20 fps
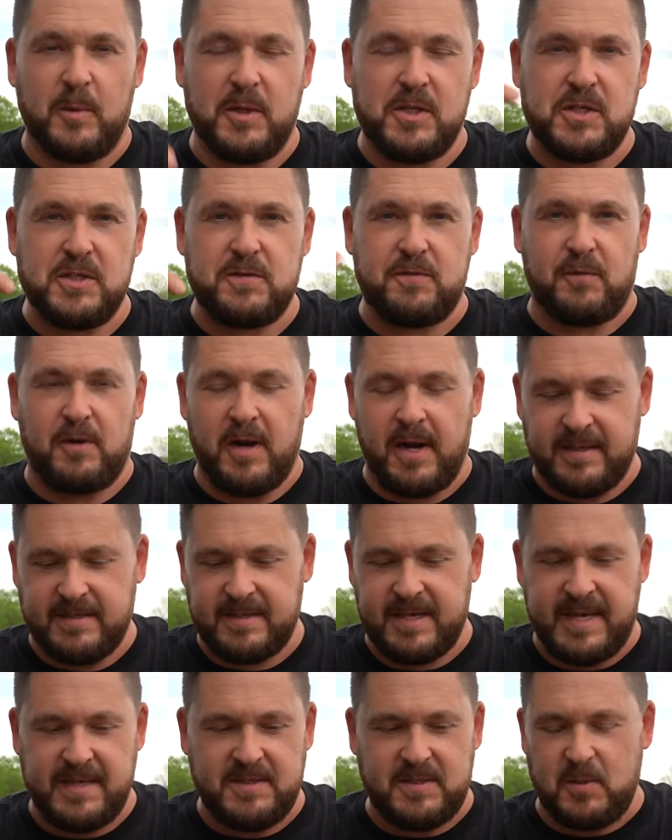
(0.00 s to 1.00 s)
which is for us.
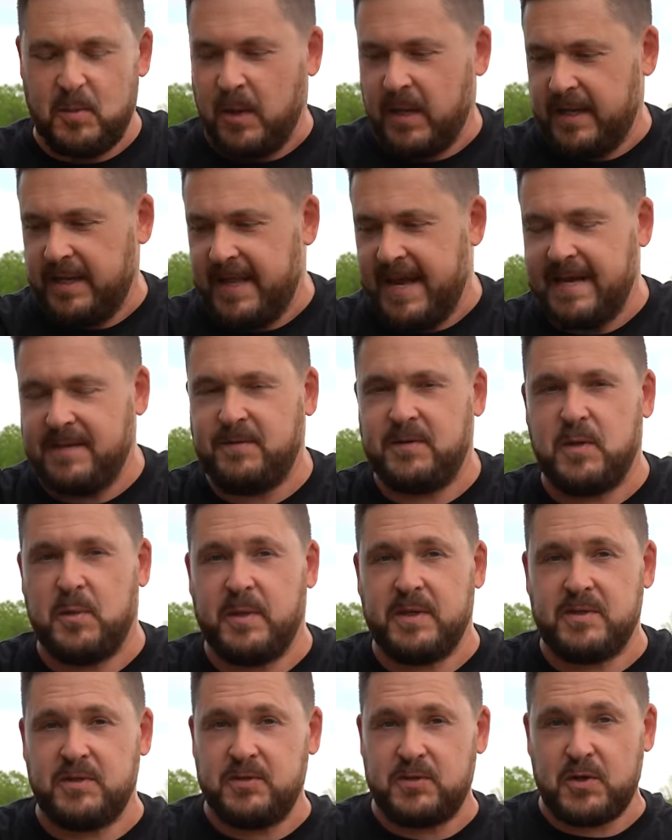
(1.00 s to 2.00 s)
Casey wanted that so we
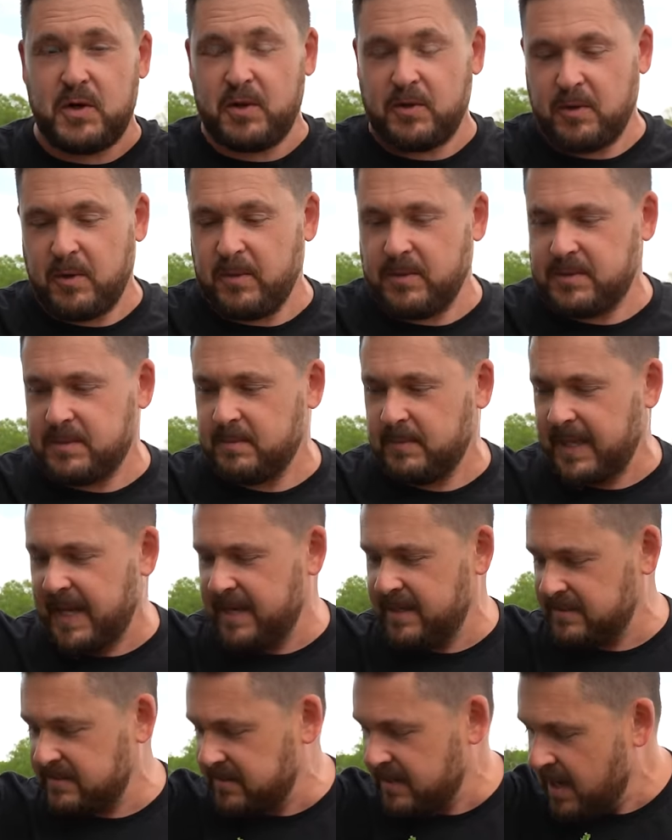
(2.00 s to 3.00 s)
can start growing some
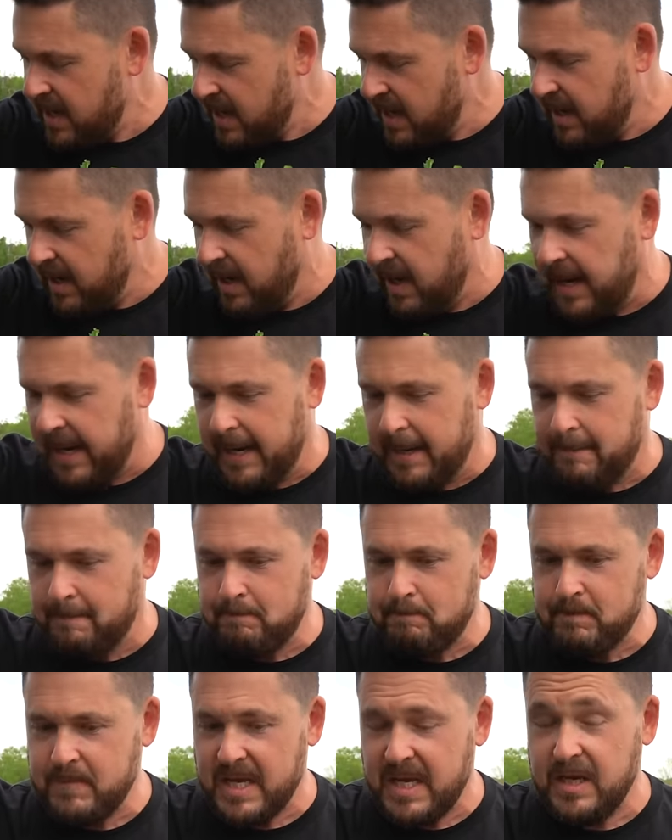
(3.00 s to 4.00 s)
lettuce. Um,
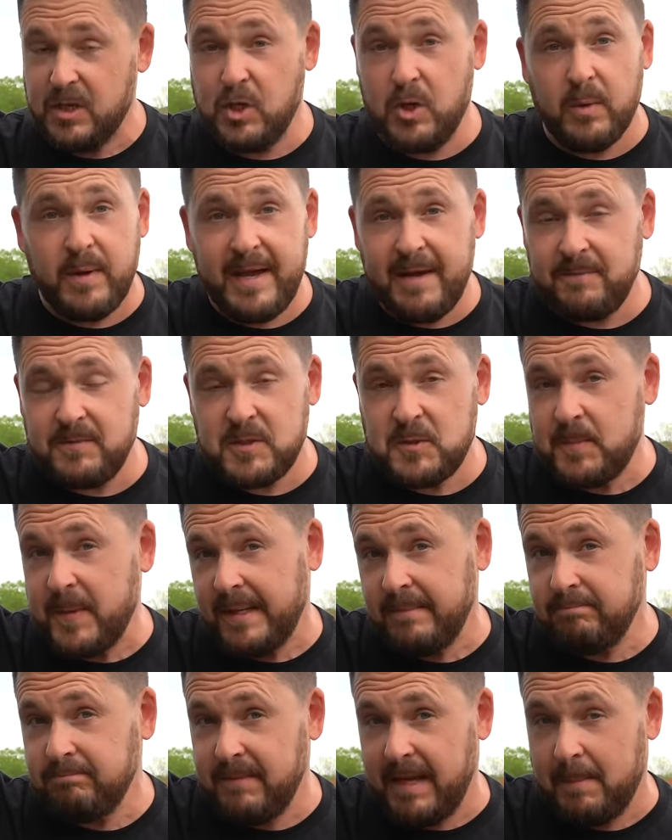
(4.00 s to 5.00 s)
you don't have to
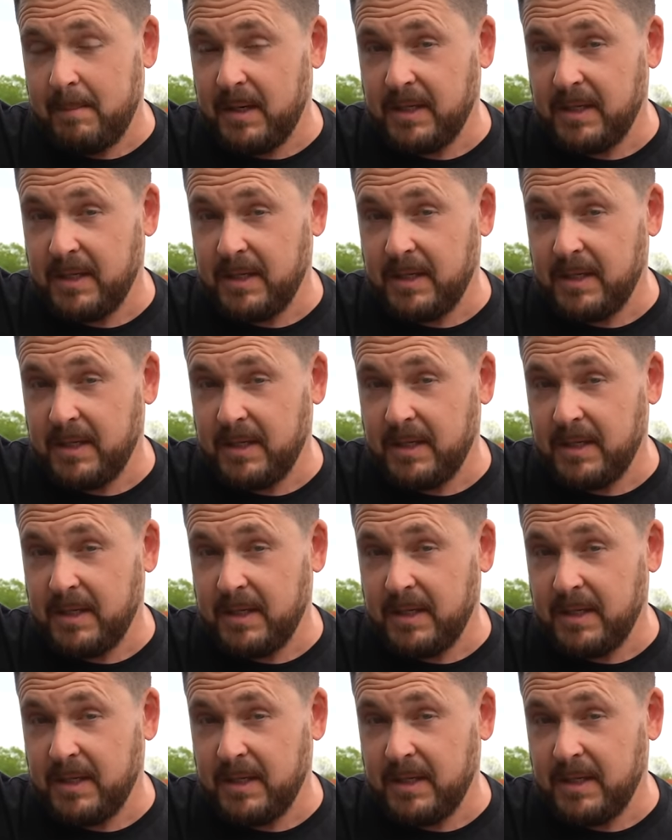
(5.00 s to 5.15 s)
spend that